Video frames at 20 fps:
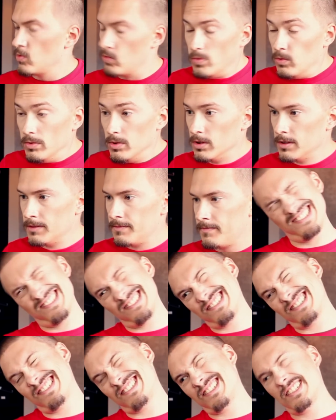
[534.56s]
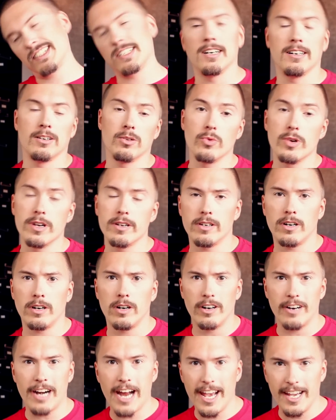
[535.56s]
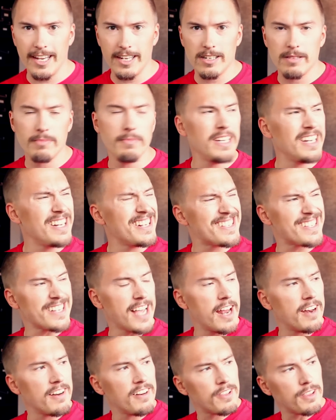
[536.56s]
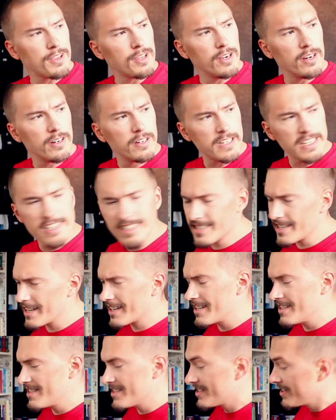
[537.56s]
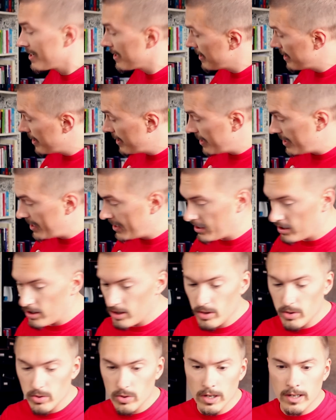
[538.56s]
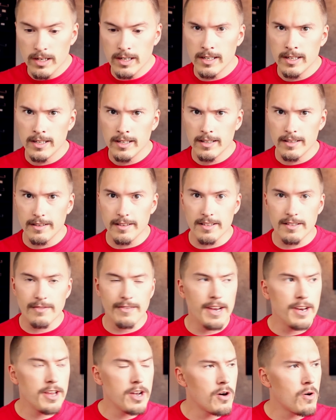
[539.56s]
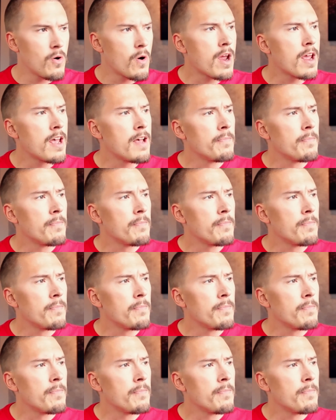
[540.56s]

Woo! Ah, we are 8 minutes and 30 seconds into this video,